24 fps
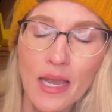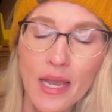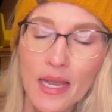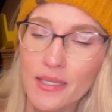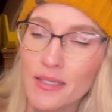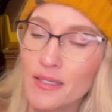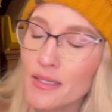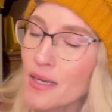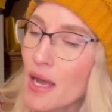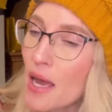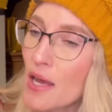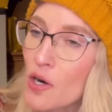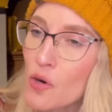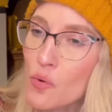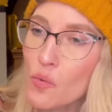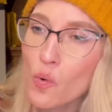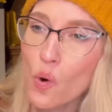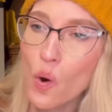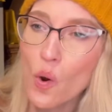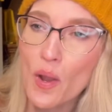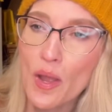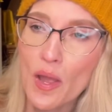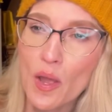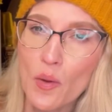It's not a
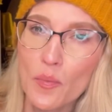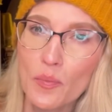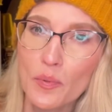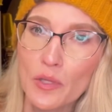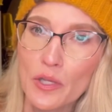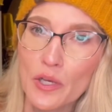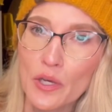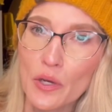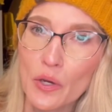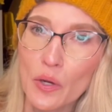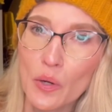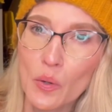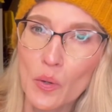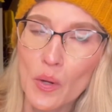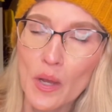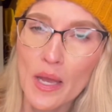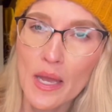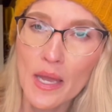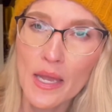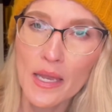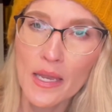royal blue.